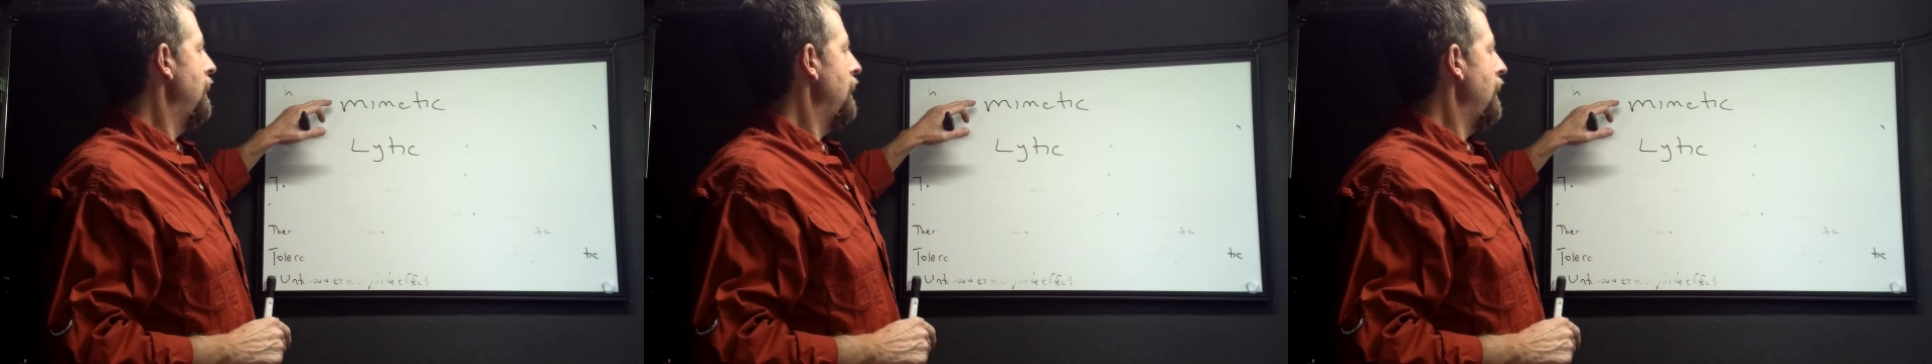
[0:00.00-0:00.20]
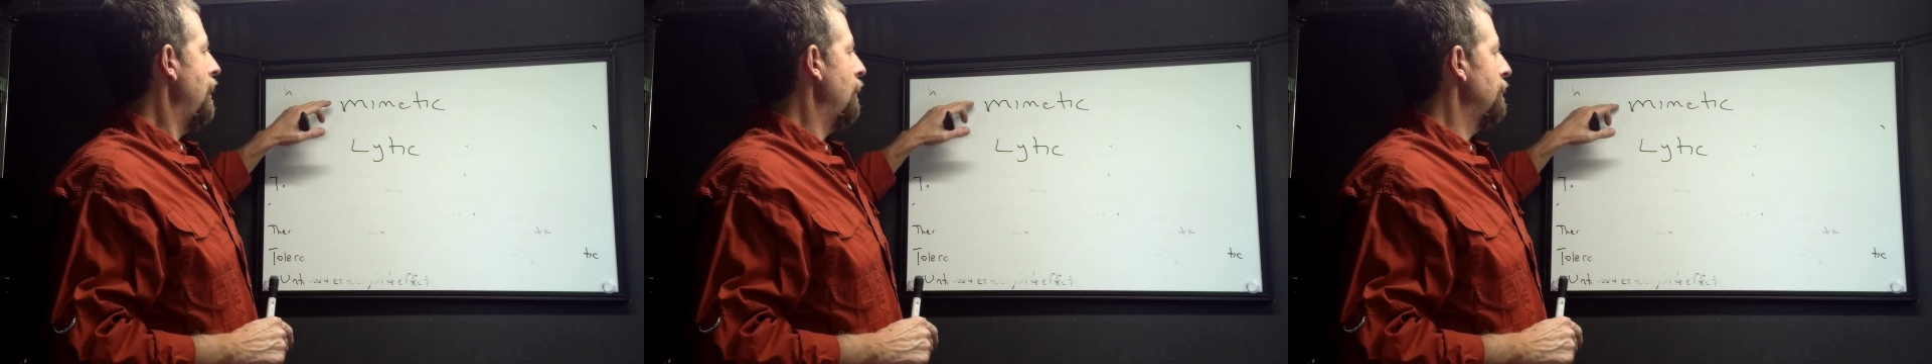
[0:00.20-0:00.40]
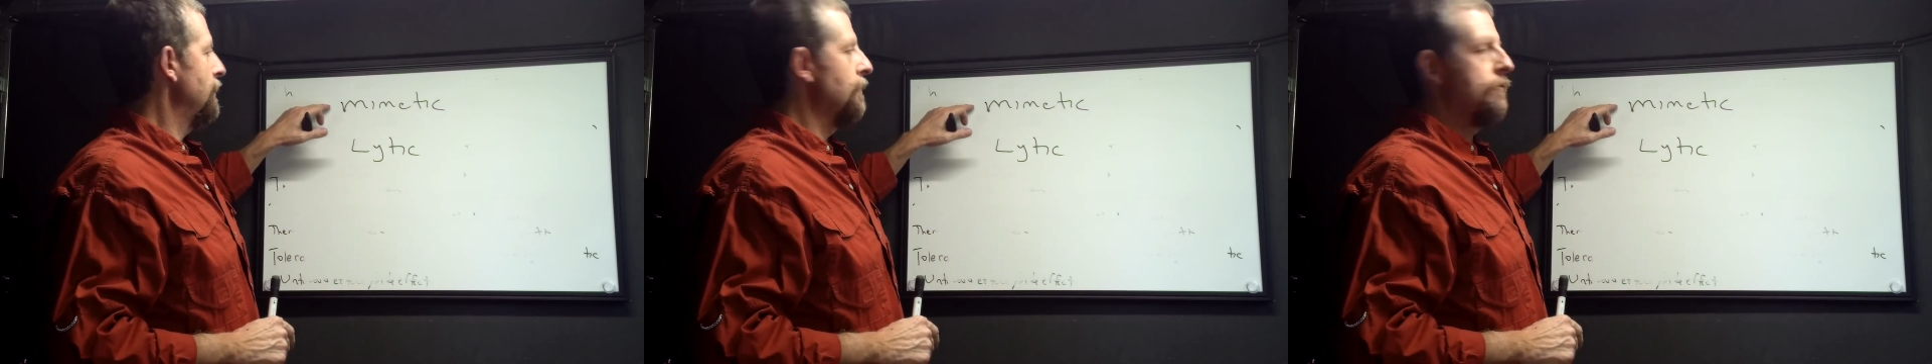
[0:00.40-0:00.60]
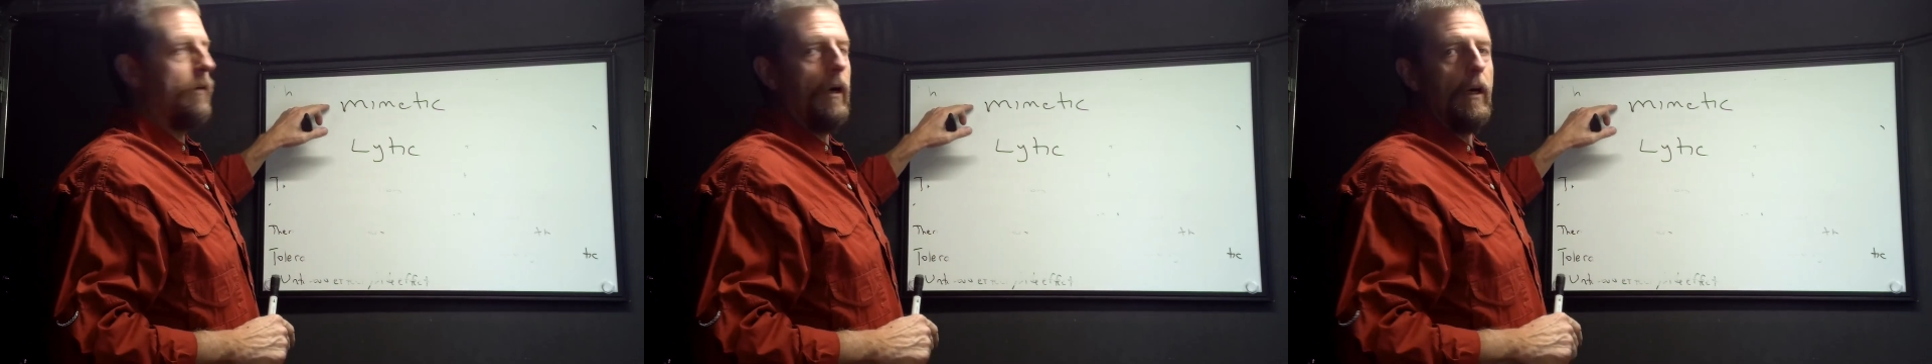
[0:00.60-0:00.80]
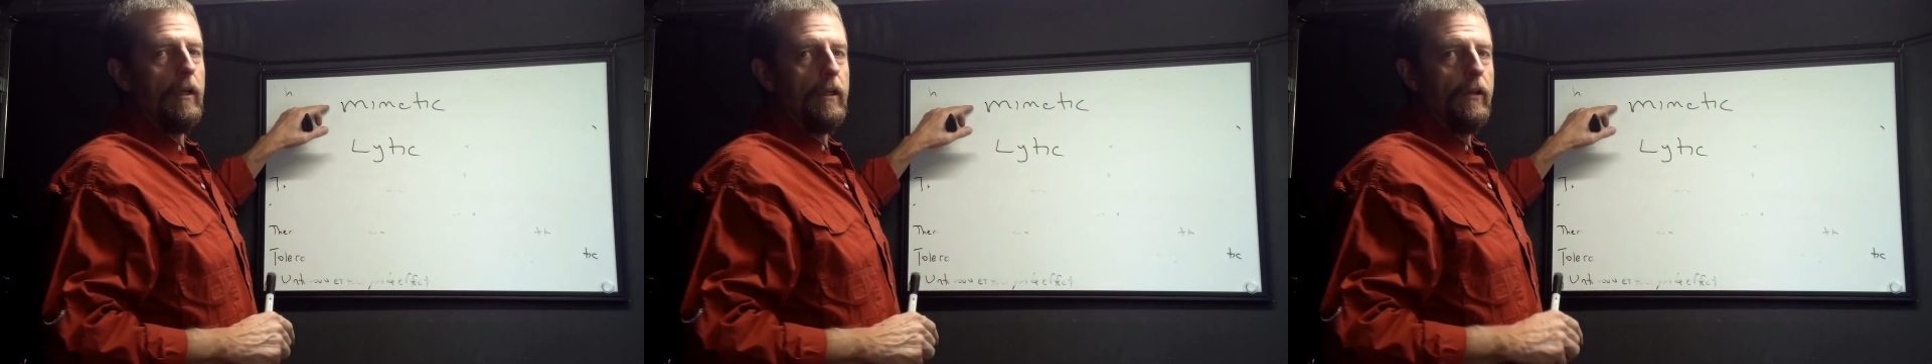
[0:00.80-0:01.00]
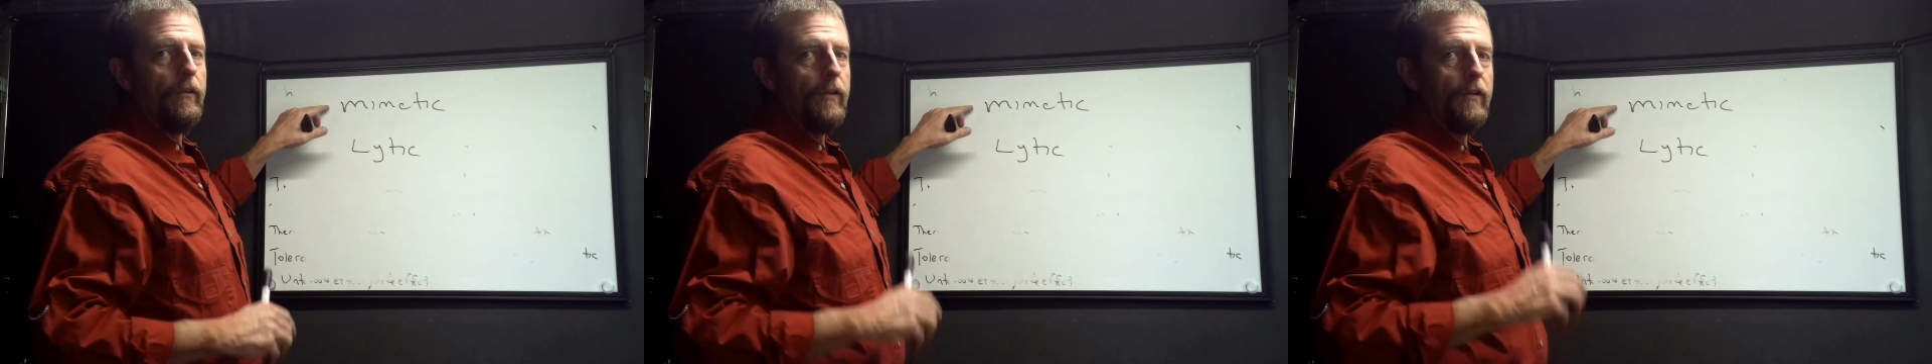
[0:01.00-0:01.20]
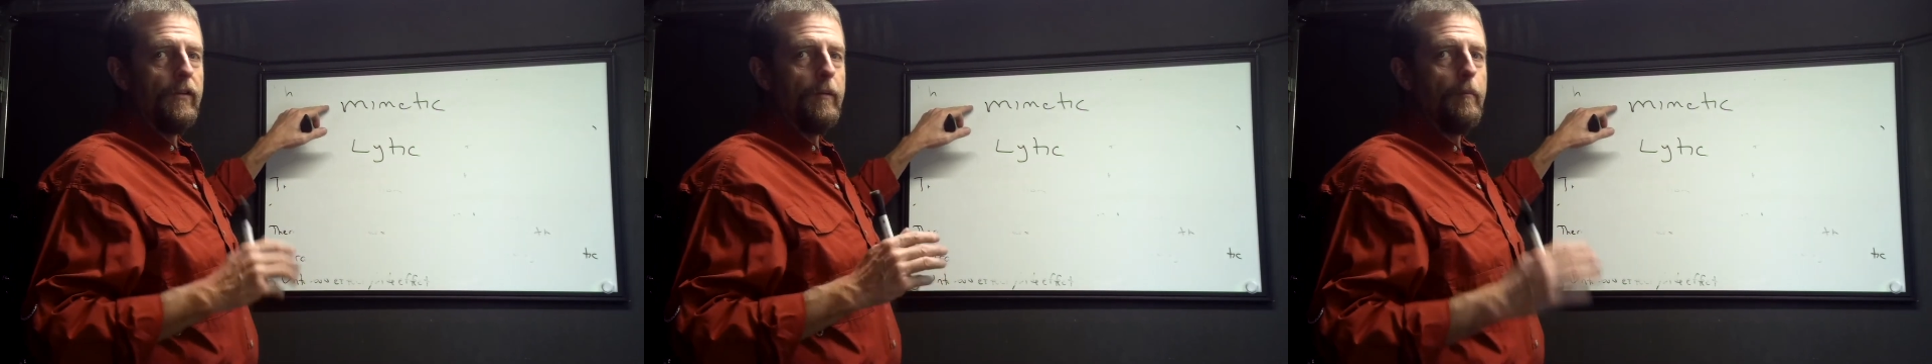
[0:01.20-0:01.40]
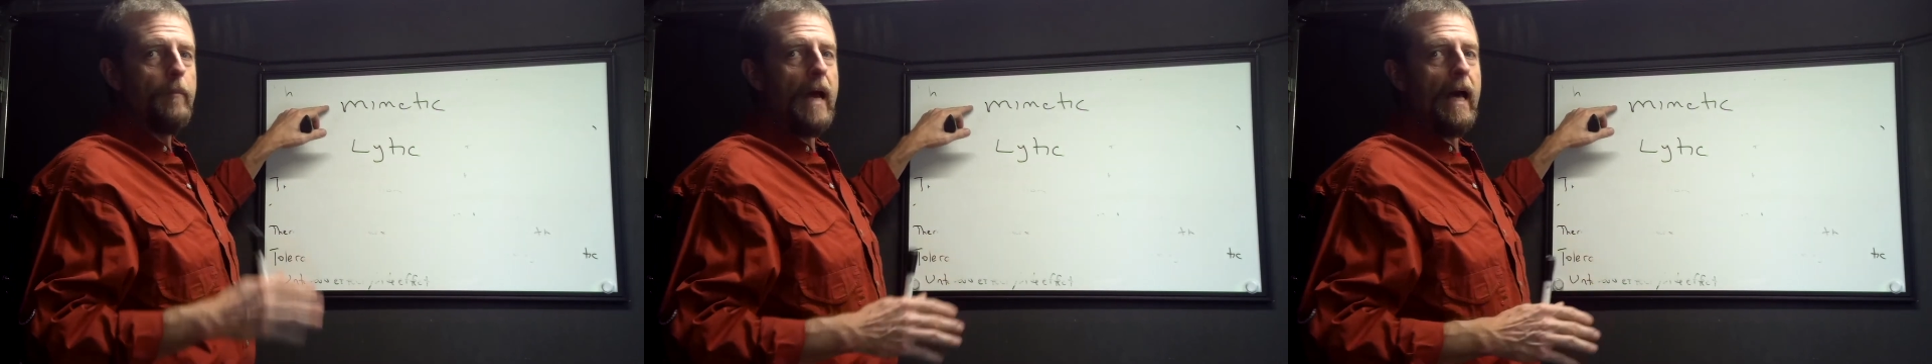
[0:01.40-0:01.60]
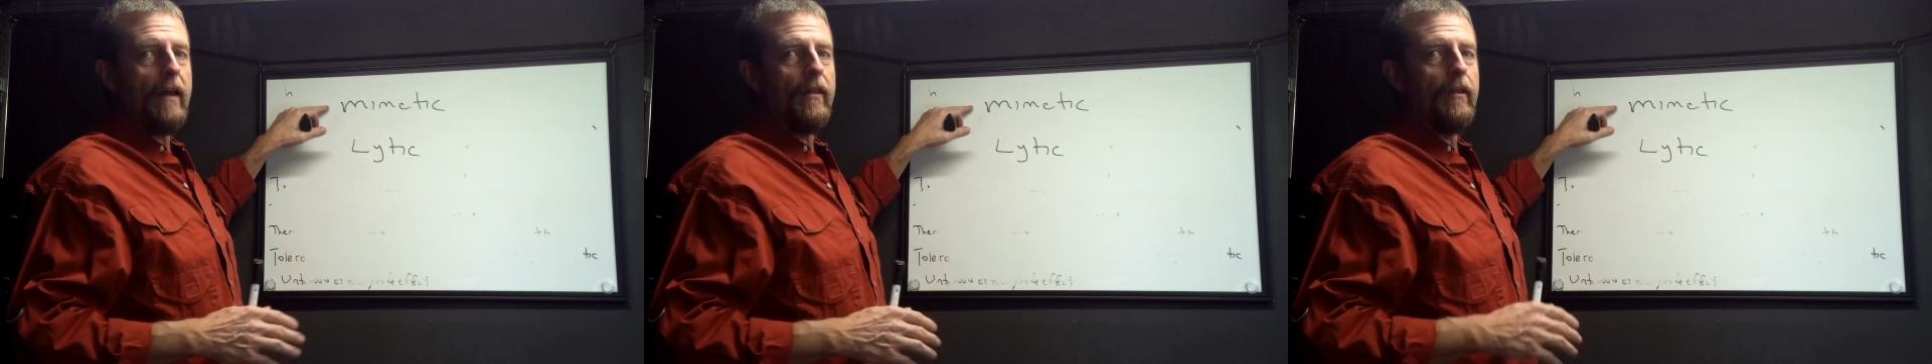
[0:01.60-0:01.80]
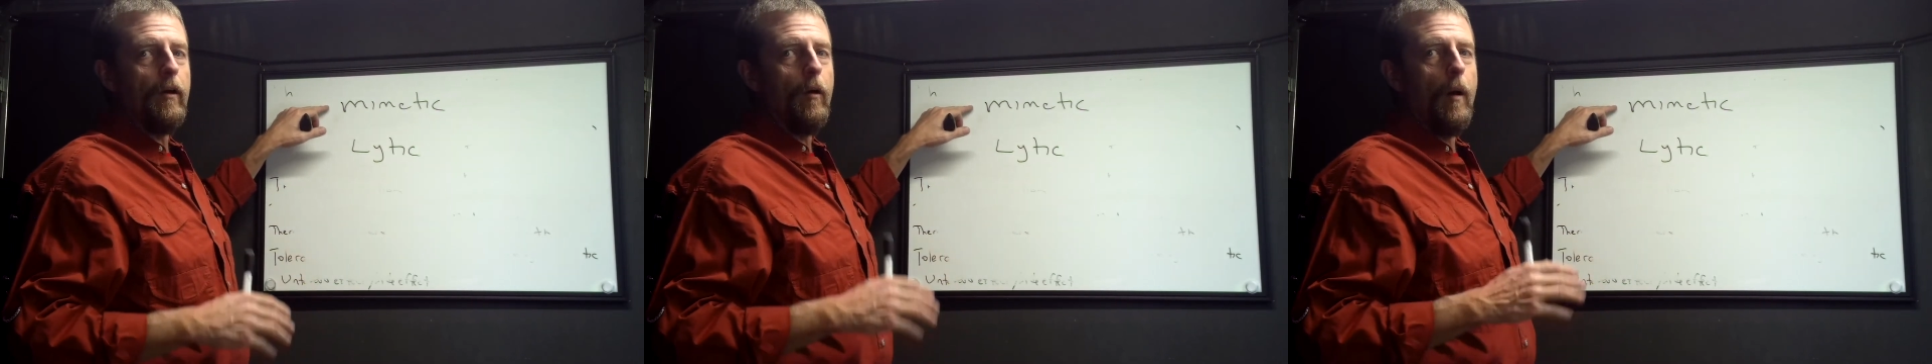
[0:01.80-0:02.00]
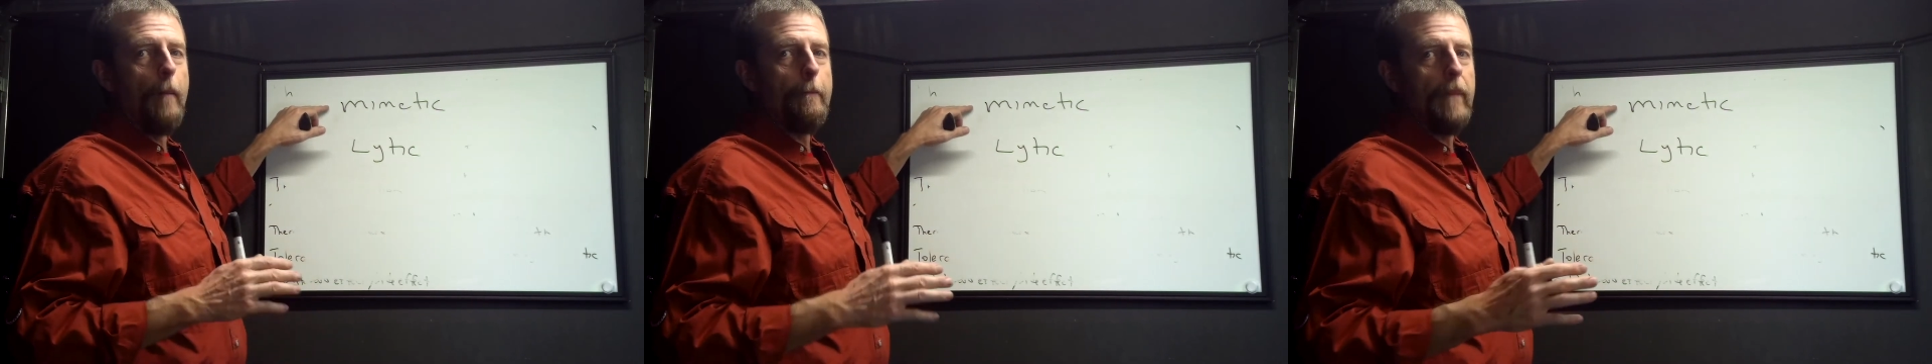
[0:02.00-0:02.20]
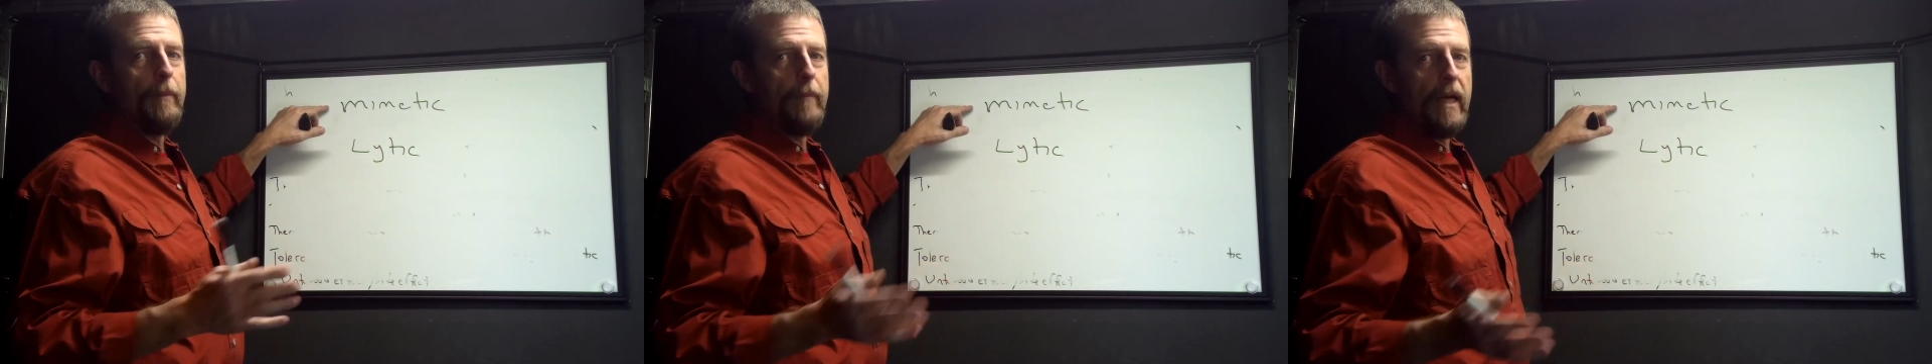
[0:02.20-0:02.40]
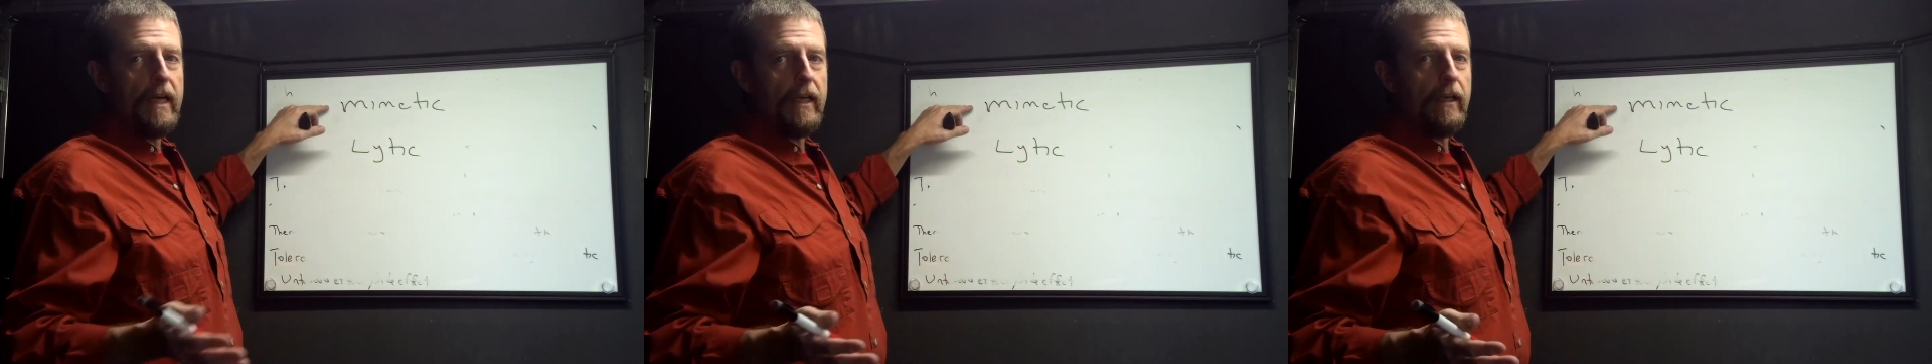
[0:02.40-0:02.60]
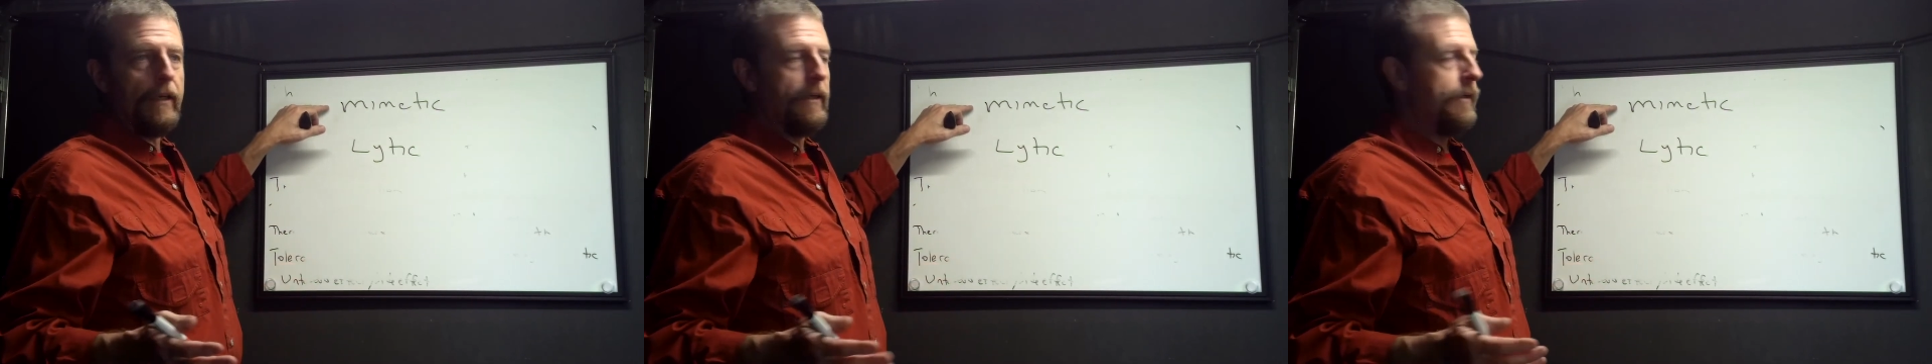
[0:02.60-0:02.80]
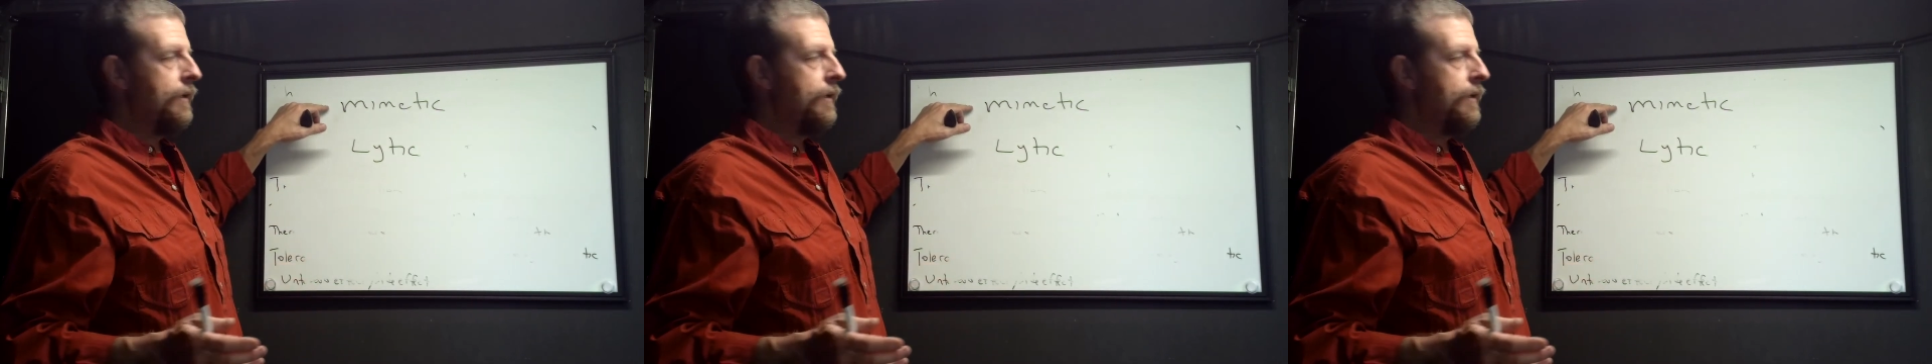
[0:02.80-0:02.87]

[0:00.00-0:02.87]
albuterol is a sympathomimetic.